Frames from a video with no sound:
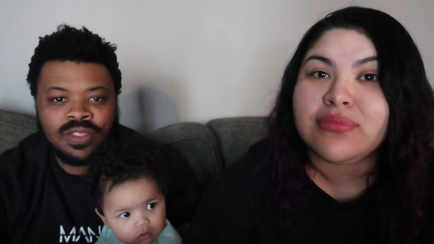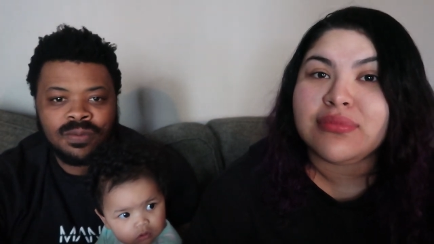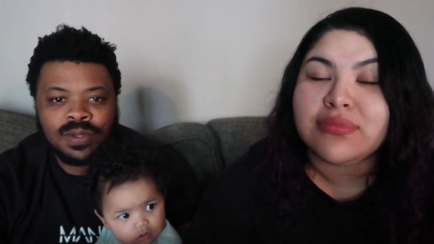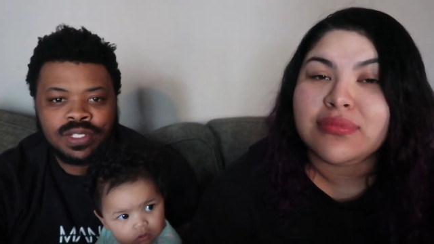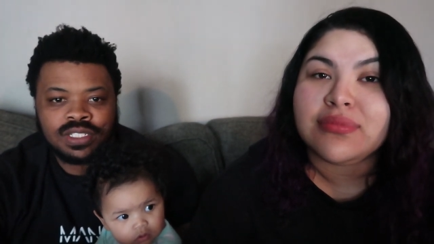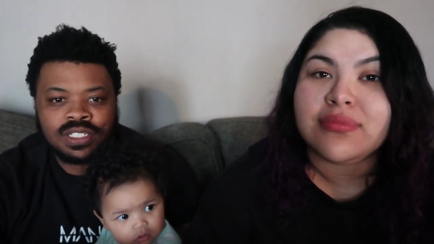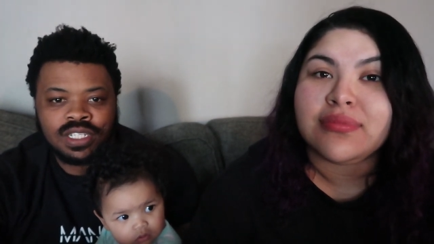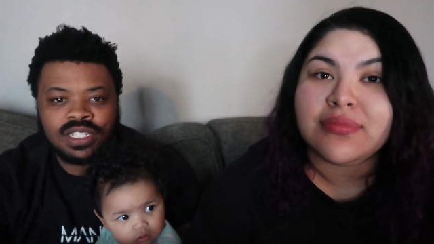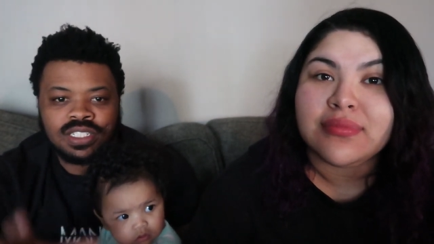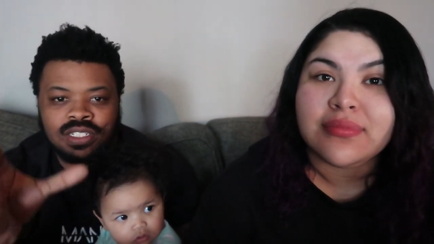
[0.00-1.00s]
Speaker 1: ones,
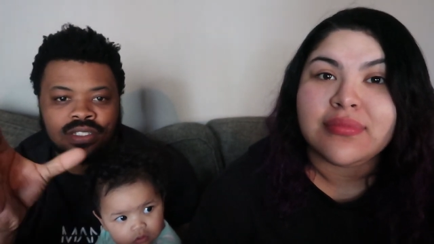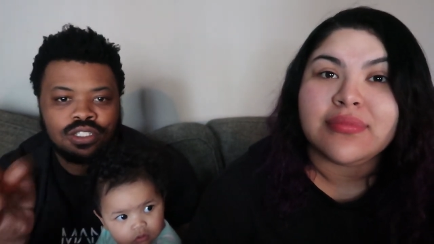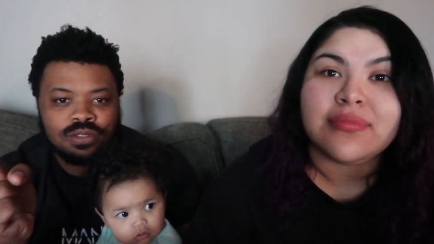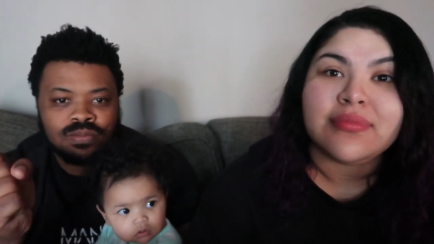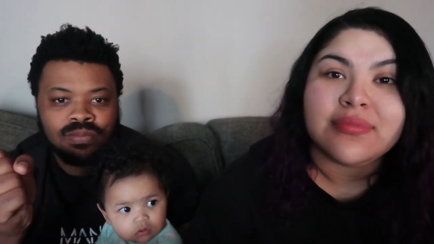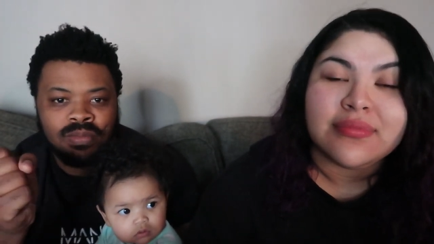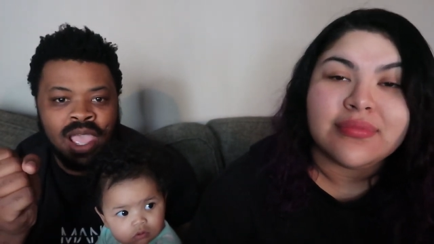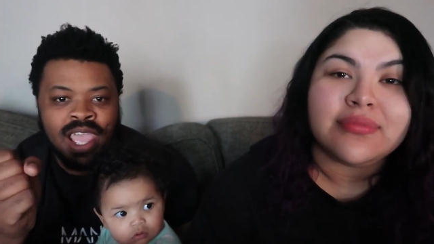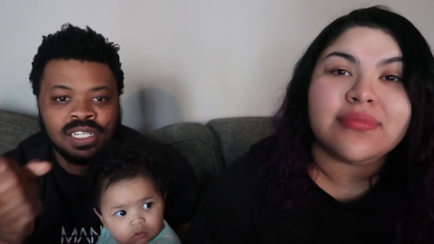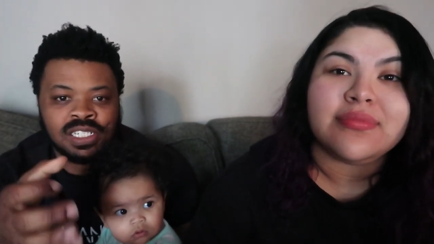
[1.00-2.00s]
she could just
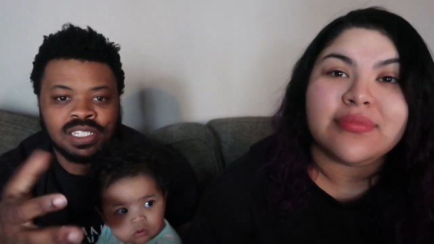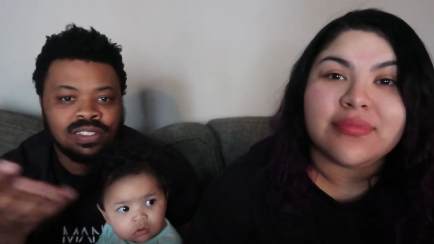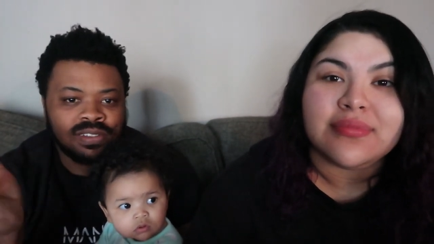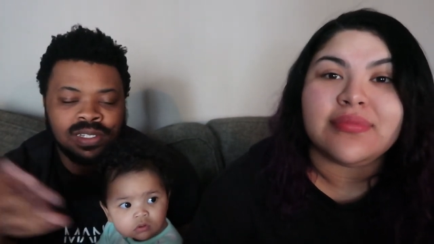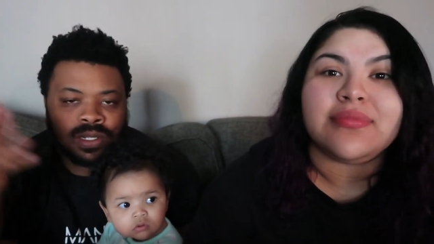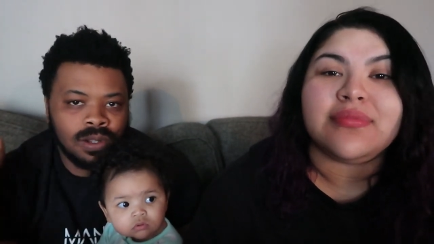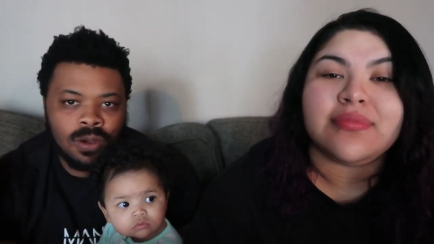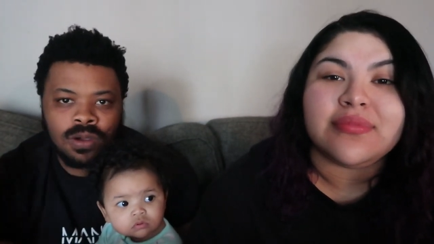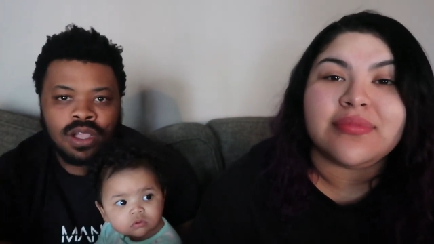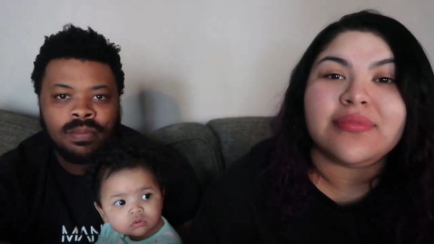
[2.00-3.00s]
mash it and it'd
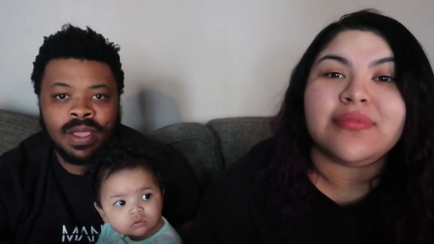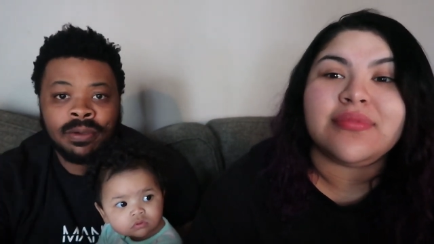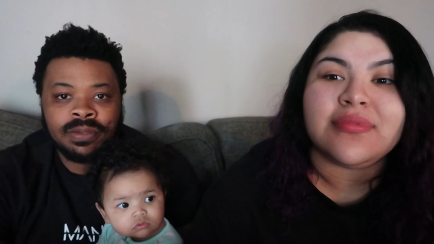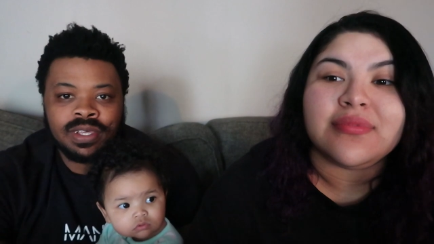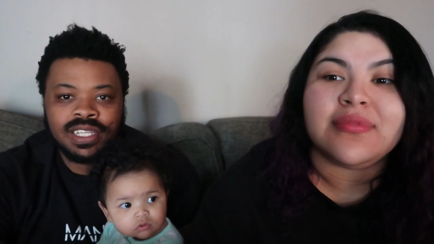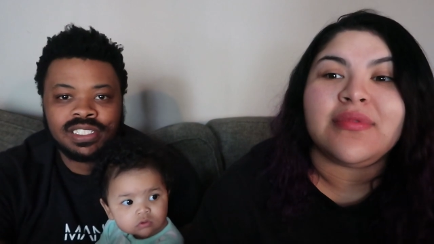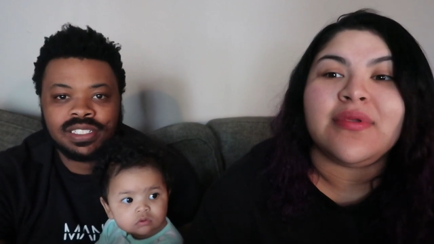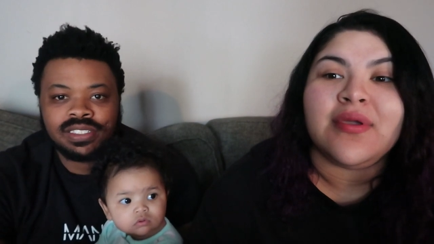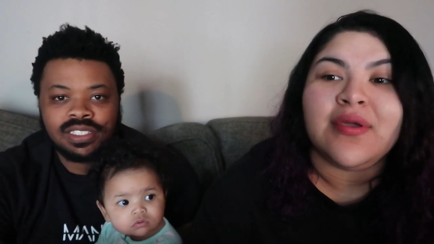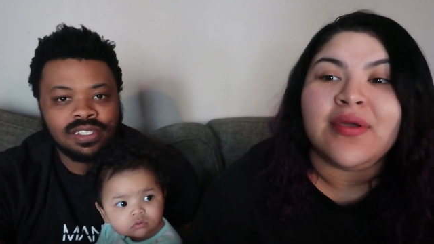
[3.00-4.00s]
all come out. Like,
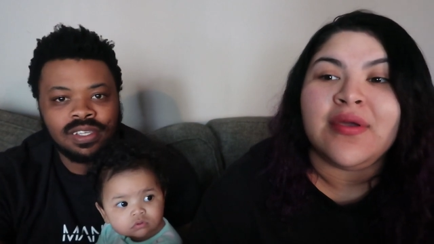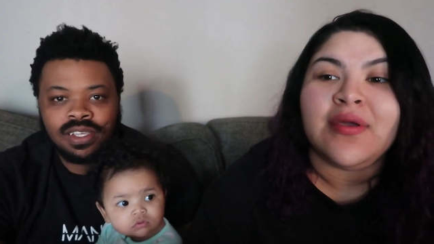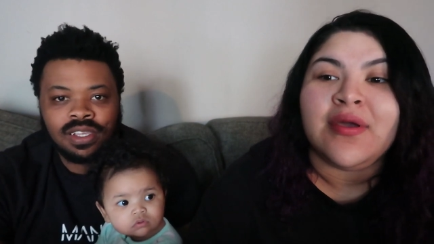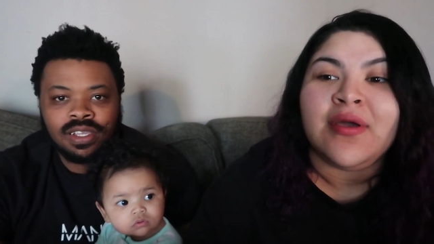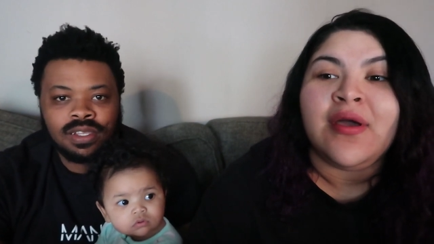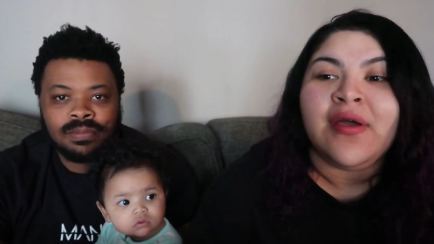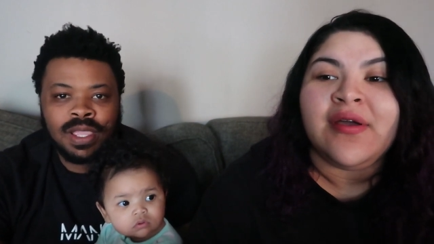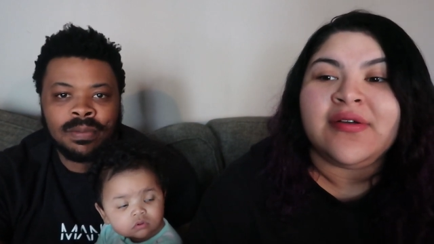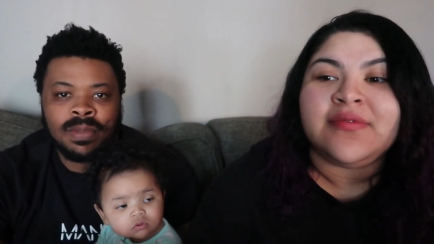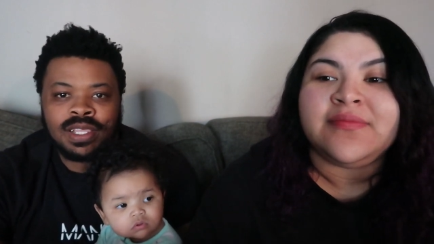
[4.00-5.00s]
just
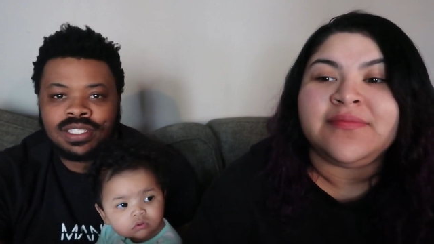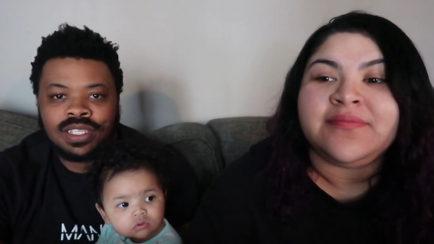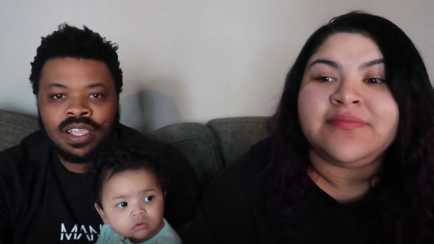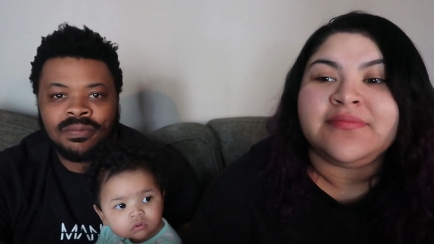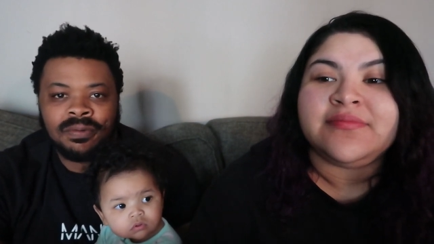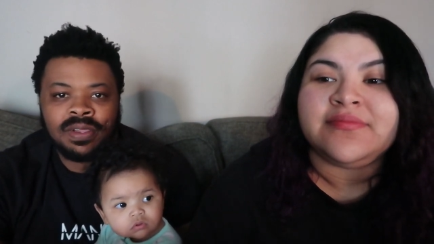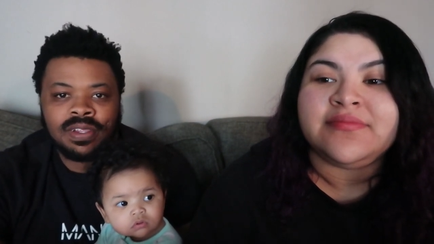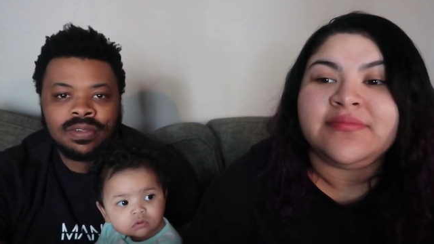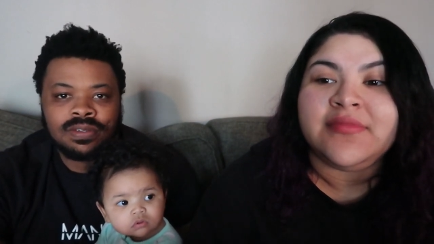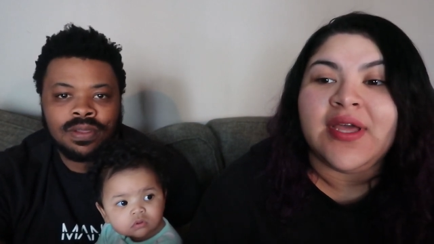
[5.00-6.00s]
make a mess
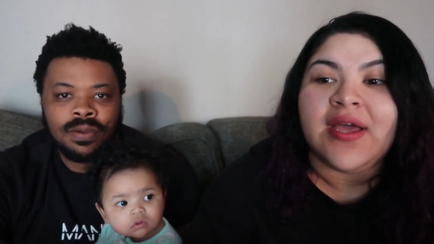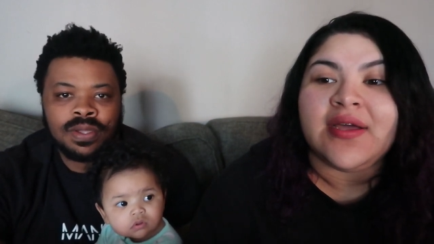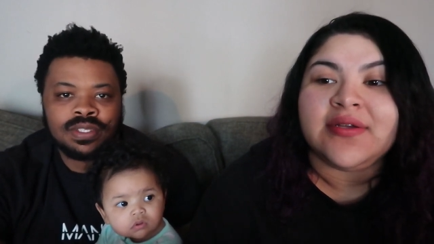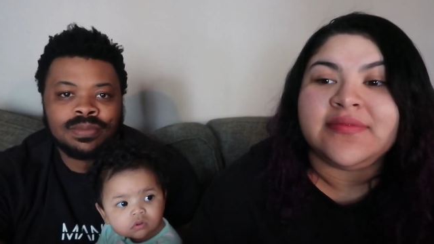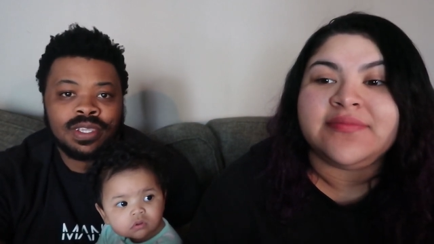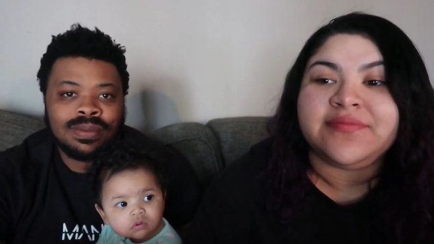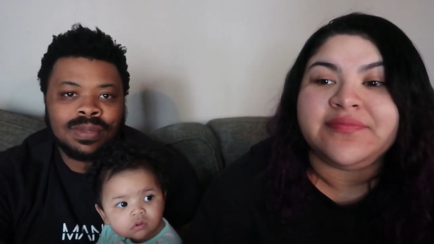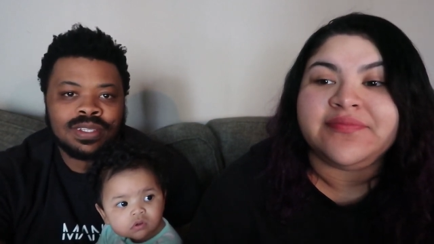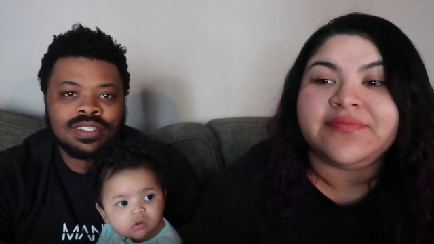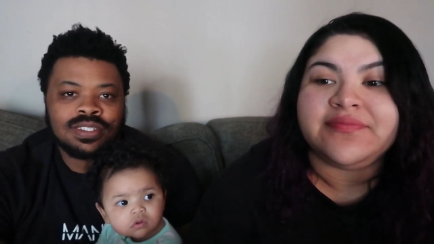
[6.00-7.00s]
everywhere. Yeah. Always make a
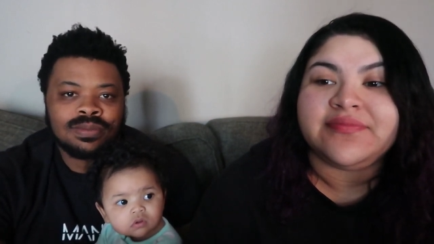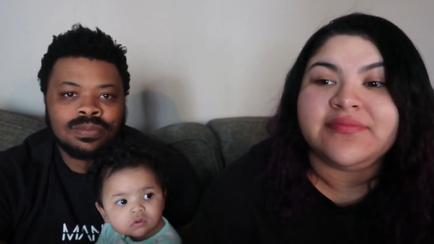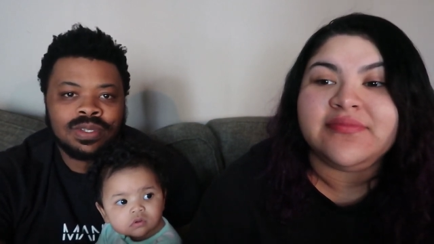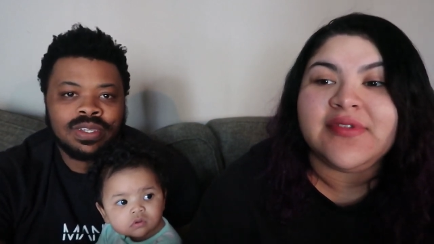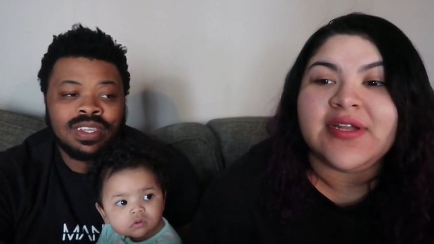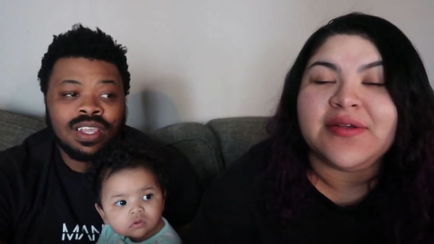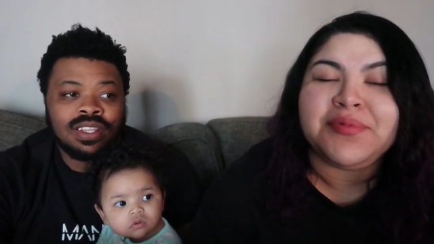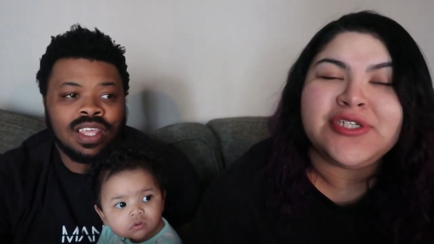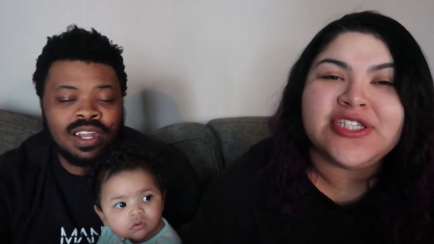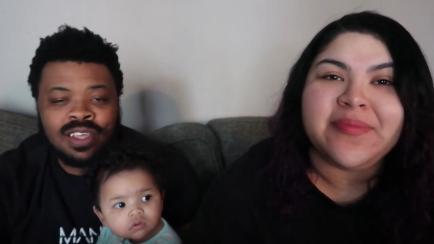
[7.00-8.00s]
mess. But, yeah,
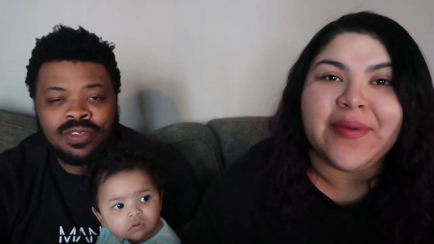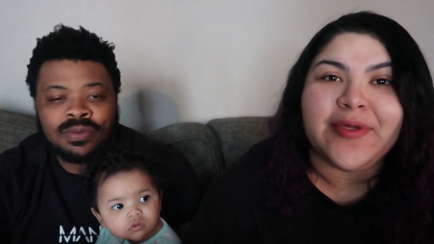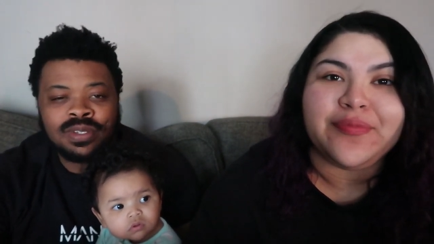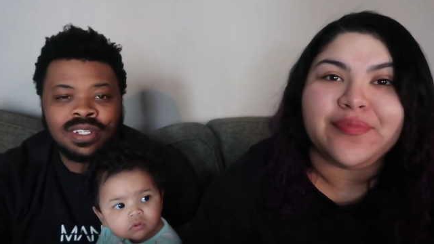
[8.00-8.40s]
but that other one